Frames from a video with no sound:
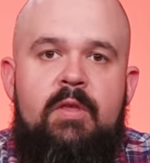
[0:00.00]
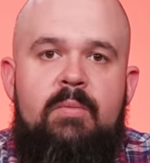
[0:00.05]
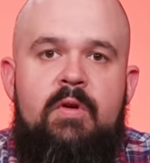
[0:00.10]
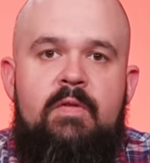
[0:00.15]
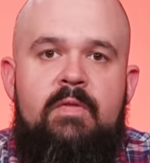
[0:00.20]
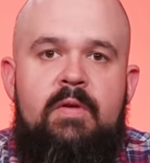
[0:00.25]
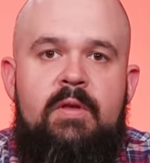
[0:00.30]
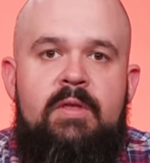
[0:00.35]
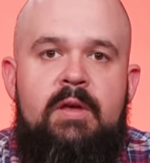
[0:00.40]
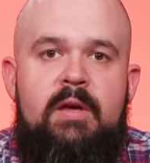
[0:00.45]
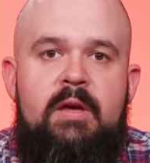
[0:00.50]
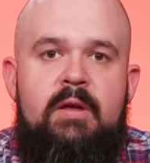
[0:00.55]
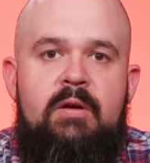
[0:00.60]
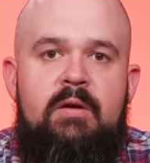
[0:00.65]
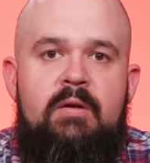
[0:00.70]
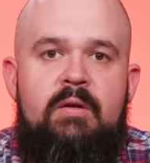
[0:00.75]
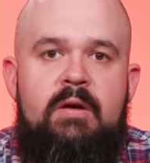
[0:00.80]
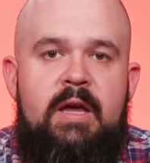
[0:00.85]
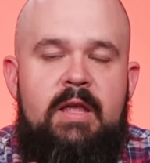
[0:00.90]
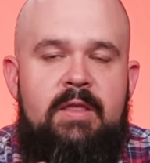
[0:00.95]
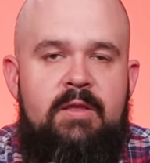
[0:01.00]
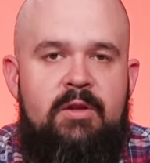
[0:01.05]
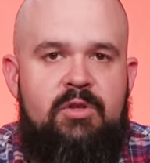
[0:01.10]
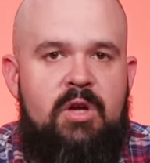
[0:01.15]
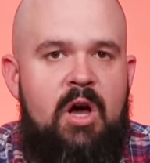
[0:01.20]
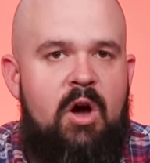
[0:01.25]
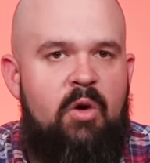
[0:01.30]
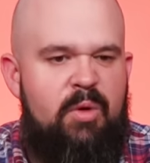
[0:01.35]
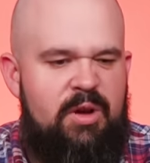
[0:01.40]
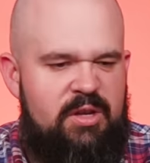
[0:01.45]
the movie theater and it's
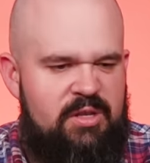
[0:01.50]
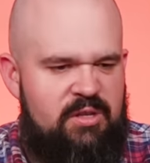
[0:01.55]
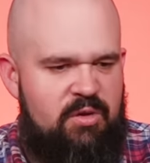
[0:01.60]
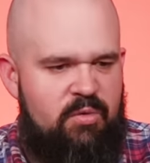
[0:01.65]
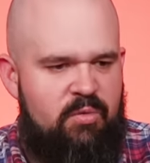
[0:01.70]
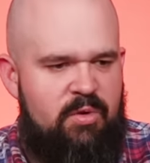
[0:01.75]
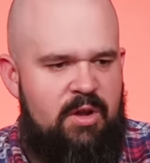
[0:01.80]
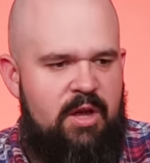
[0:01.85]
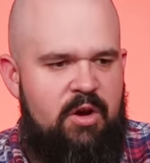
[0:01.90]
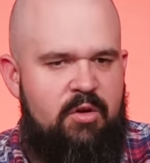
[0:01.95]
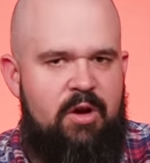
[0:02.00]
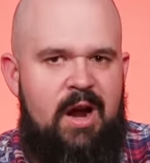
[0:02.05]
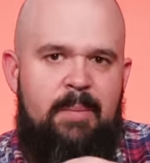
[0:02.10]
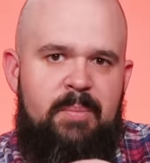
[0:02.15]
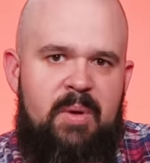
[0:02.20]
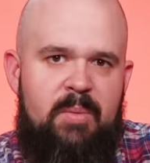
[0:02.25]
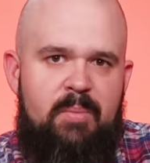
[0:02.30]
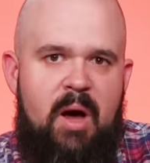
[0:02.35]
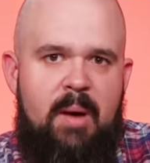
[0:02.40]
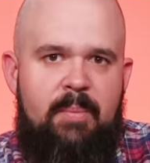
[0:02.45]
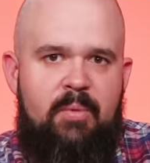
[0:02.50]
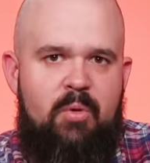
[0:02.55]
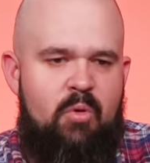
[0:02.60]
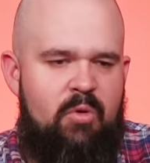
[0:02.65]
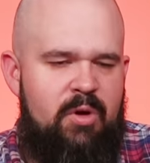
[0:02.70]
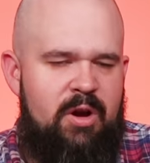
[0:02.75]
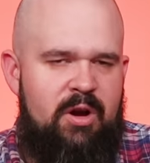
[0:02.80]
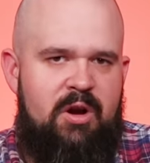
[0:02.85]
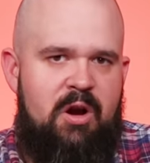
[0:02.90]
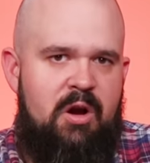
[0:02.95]
always the really crappy
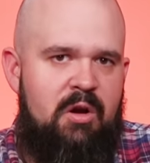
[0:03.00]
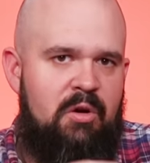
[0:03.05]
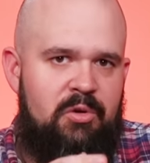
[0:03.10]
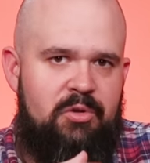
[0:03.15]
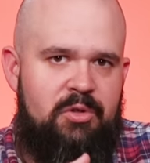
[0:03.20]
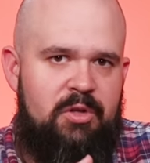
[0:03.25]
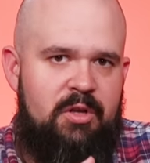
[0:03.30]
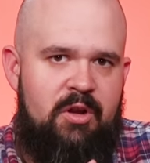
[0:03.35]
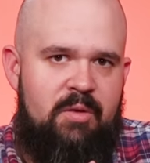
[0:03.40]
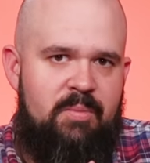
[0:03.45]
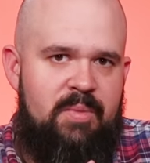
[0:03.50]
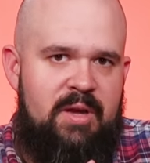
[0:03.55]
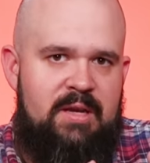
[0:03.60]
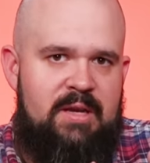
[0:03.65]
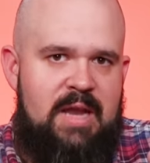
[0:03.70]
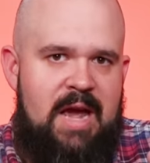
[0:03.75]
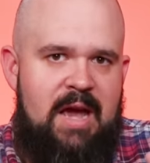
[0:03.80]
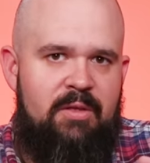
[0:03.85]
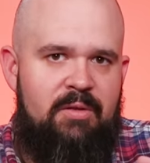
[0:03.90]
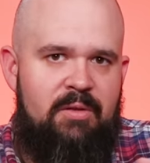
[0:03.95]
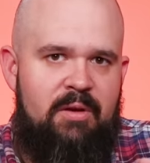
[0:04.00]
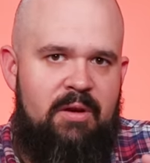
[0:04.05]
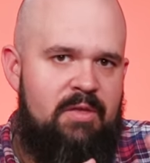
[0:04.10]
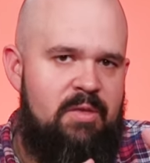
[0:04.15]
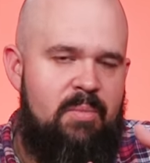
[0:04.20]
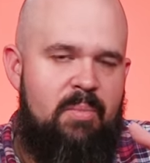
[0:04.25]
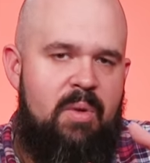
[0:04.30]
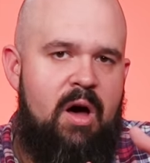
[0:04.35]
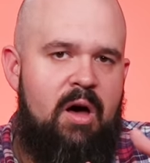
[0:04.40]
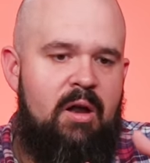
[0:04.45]
popcorn and kernels are gonna be down there at
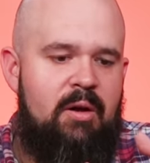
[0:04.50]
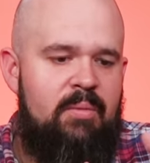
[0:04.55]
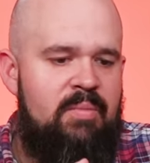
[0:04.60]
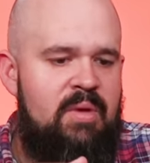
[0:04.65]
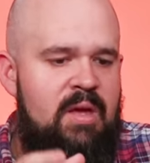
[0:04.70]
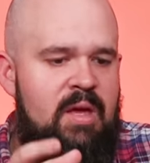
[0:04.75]
the bottom.